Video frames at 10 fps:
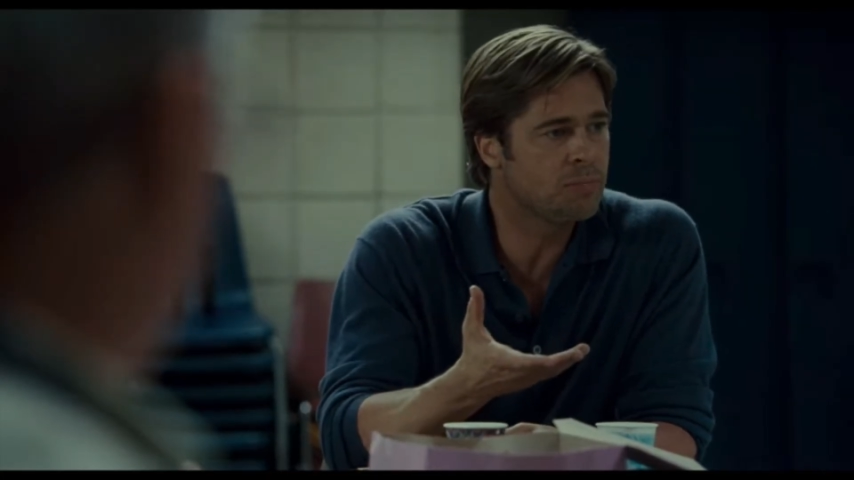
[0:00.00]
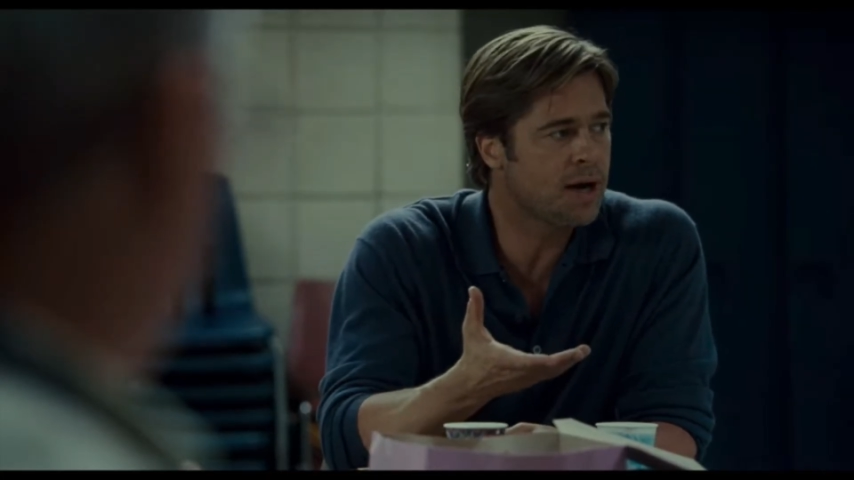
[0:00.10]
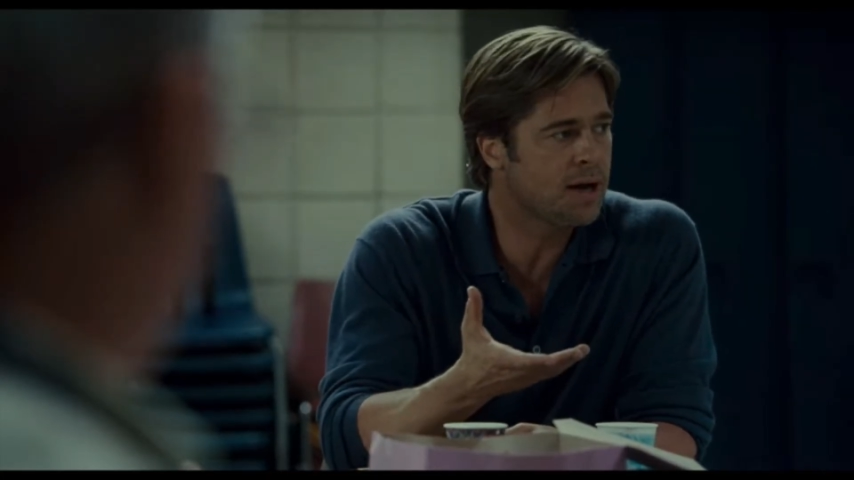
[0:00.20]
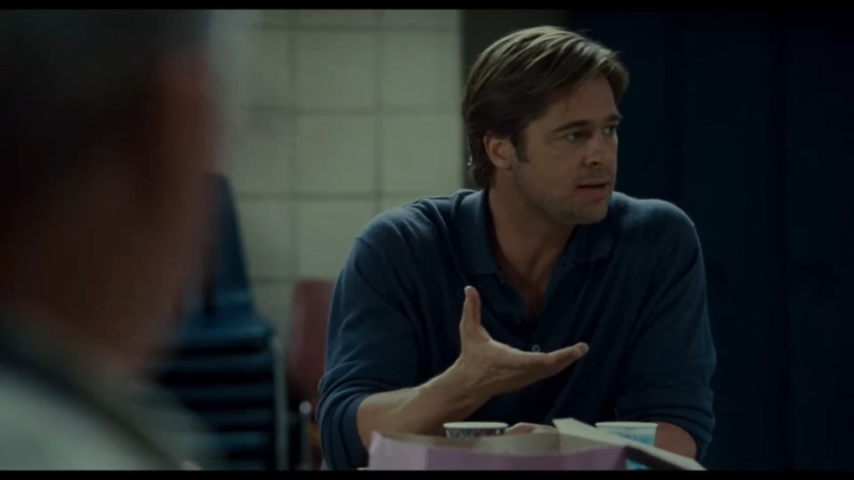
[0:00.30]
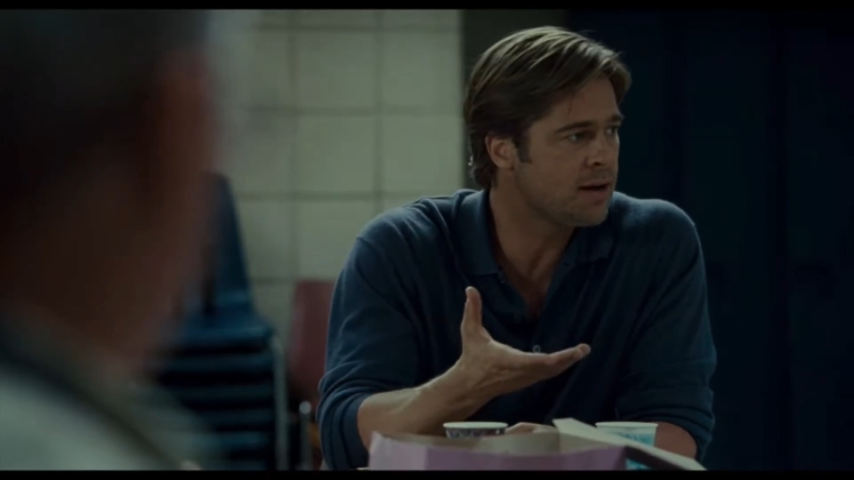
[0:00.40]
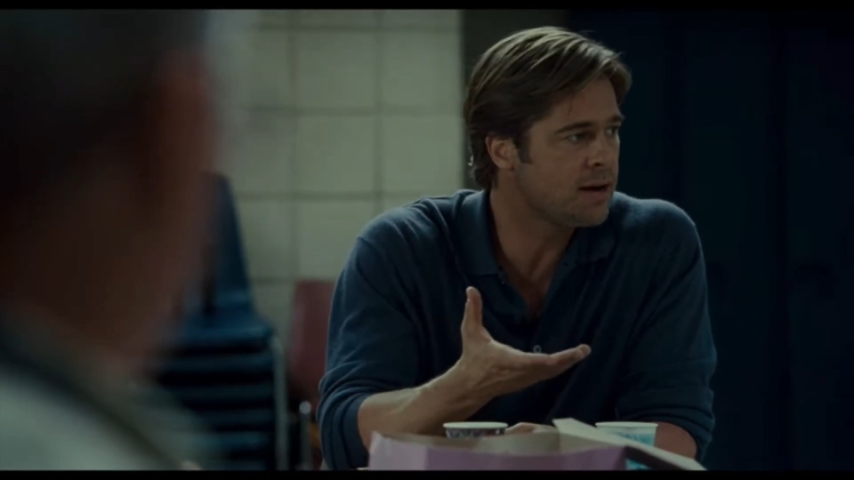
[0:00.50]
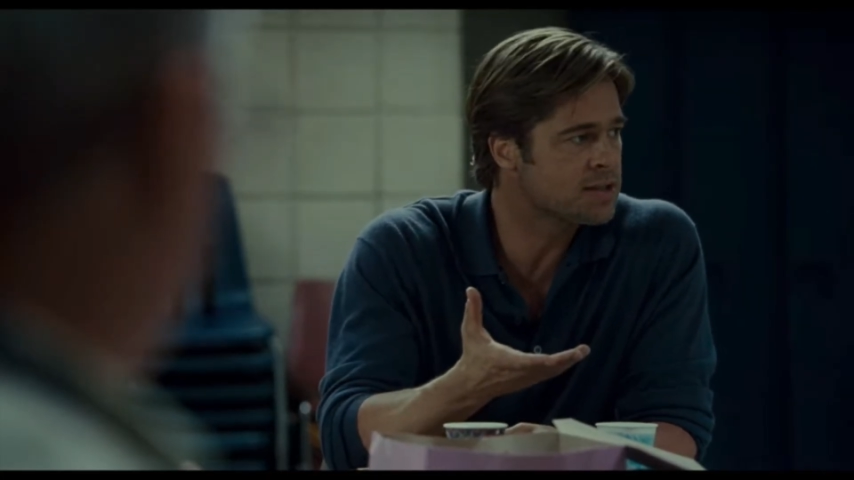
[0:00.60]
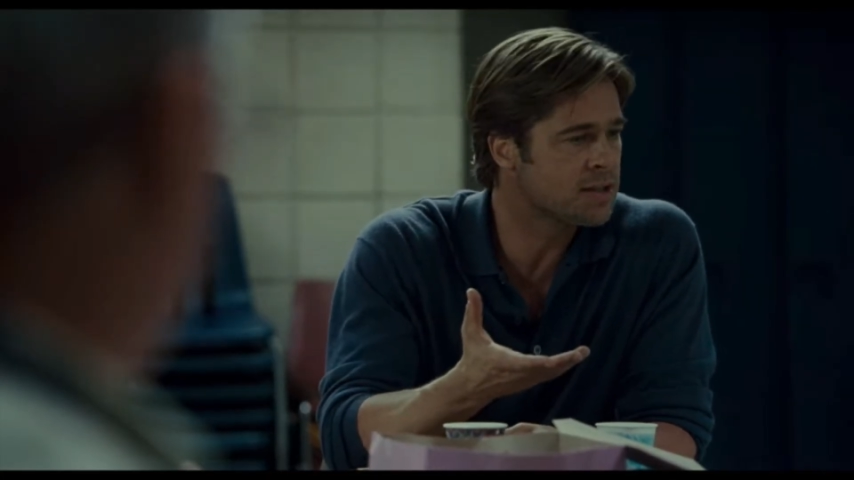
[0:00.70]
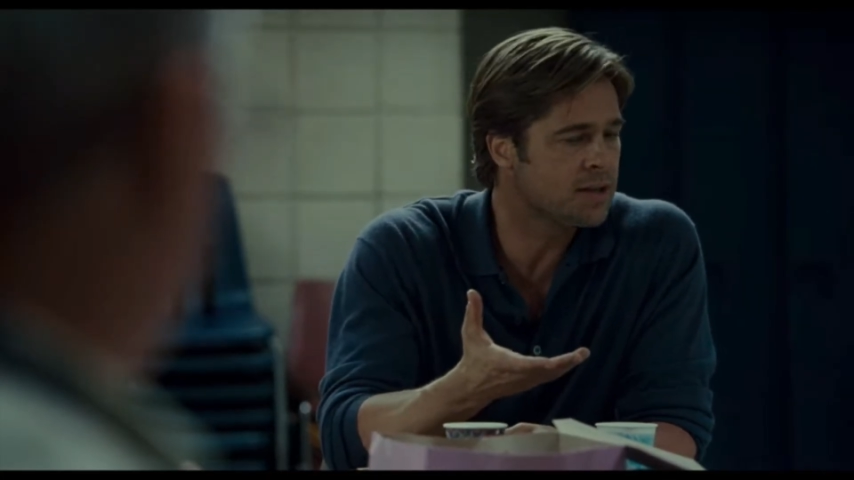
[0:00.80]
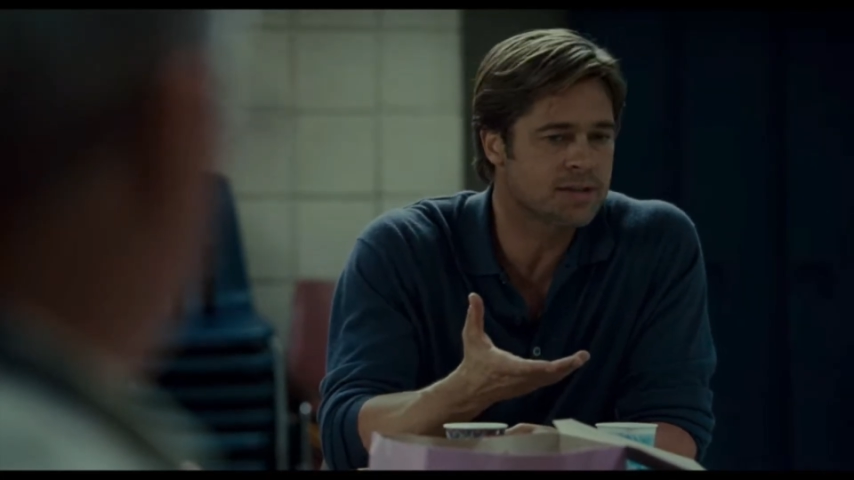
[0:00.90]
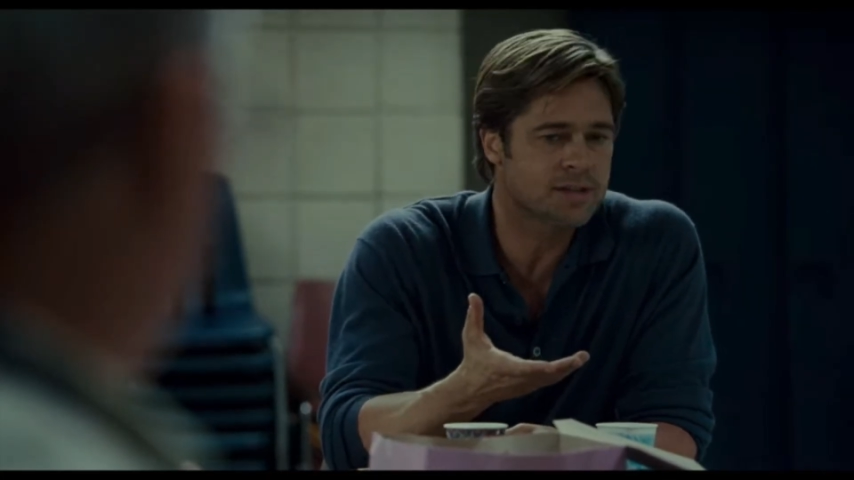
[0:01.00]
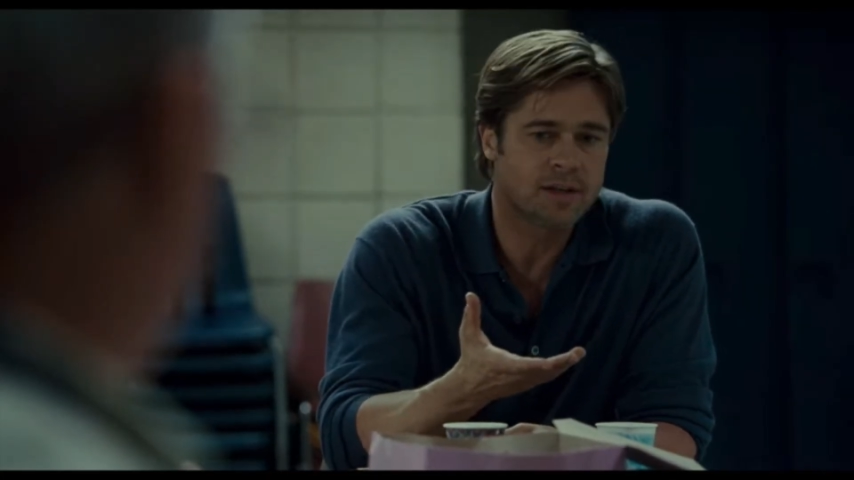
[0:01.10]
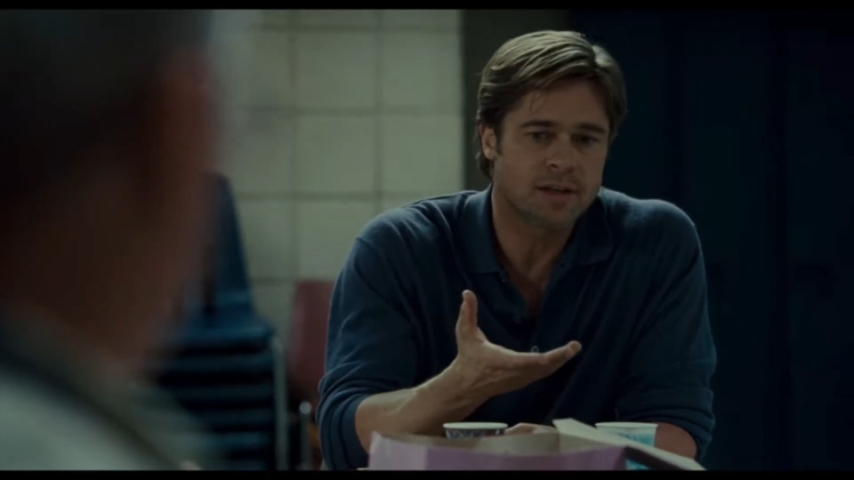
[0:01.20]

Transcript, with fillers: body nonsense